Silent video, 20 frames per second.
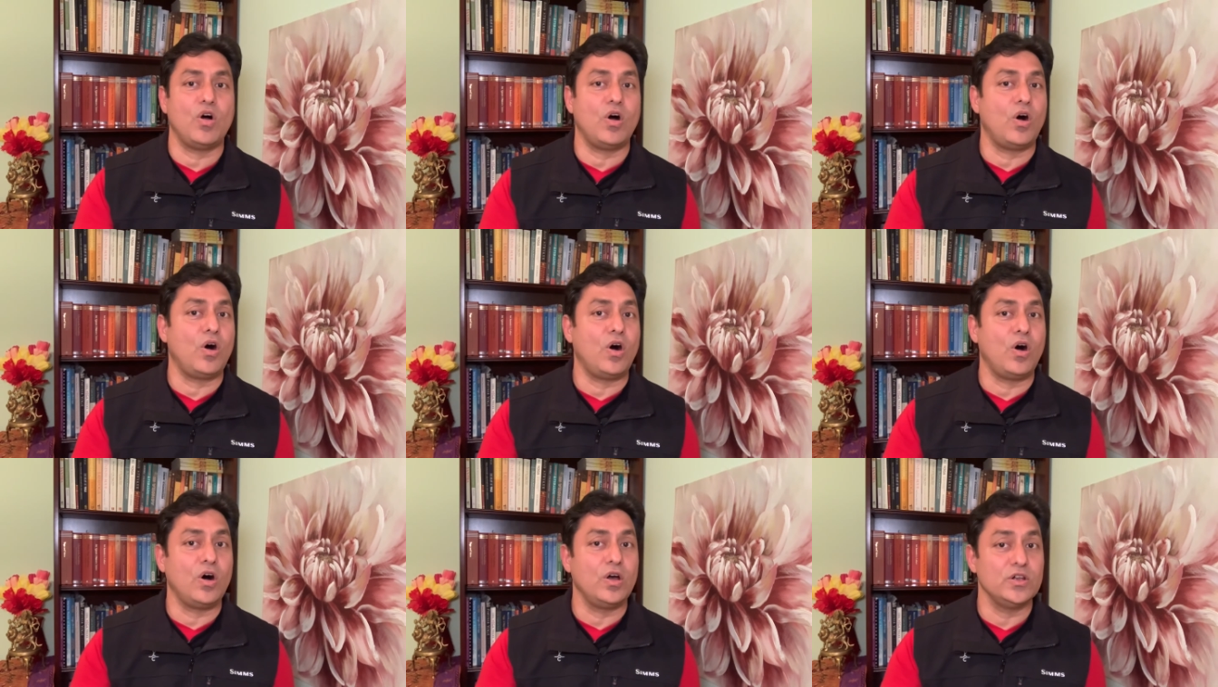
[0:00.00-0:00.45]

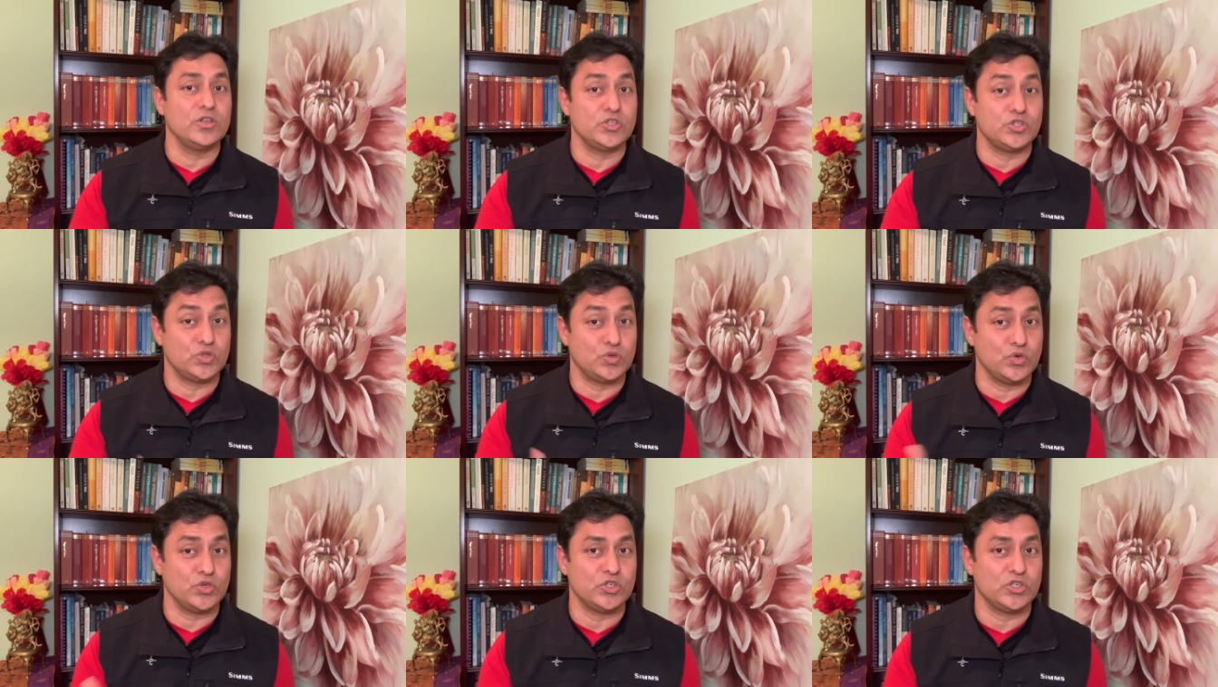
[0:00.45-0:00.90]
all
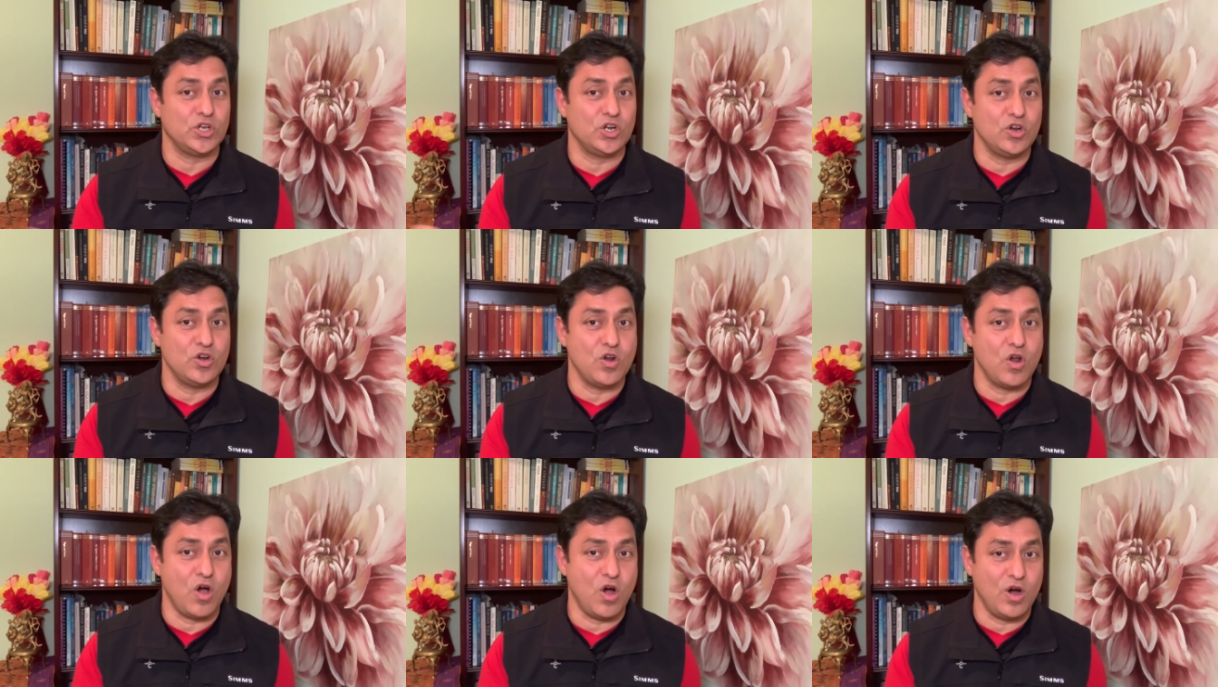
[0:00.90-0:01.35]
social
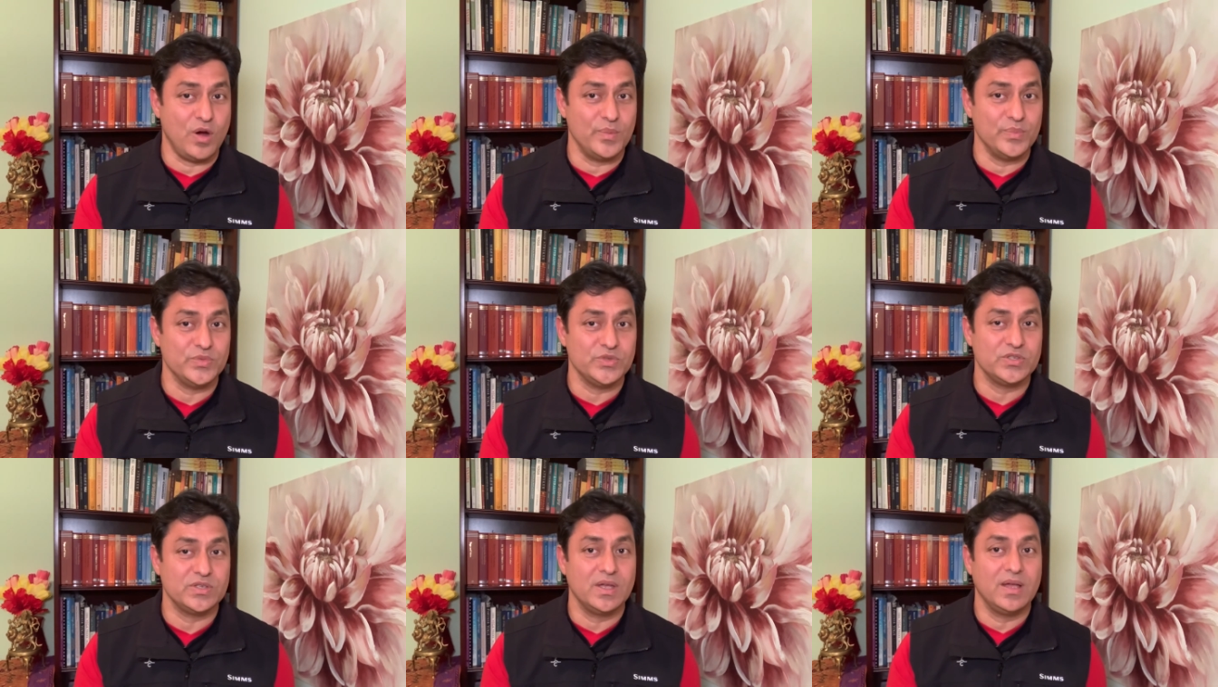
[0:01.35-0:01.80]

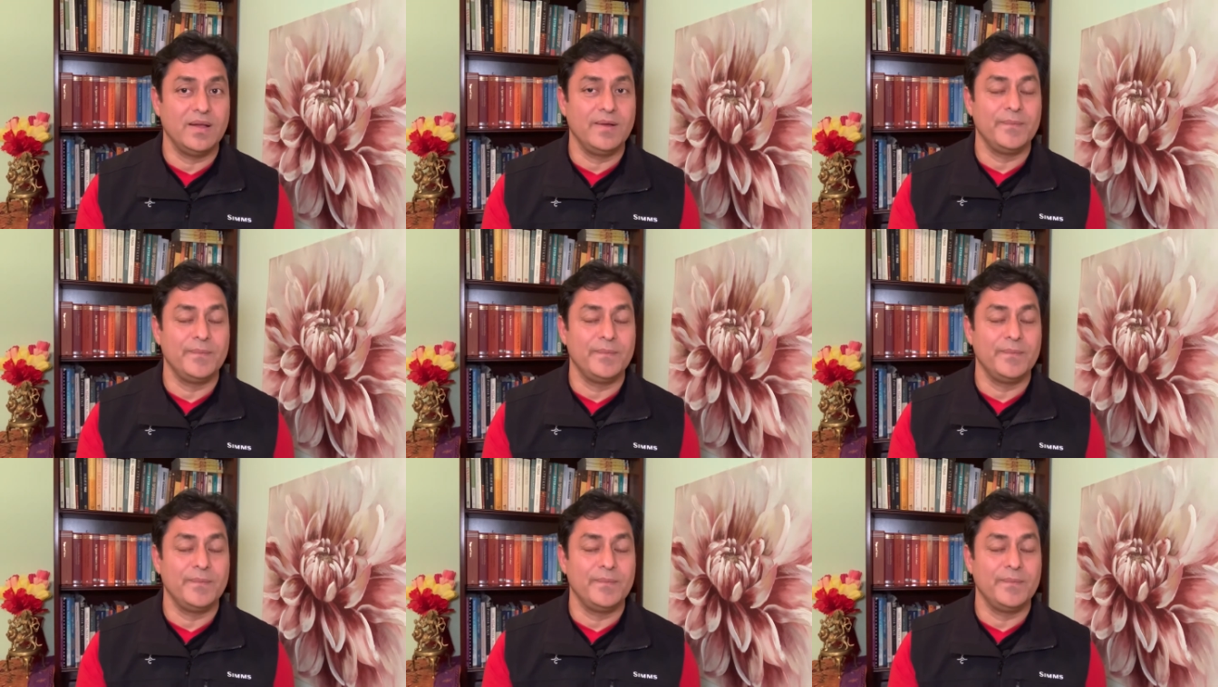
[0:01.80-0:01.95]
norms,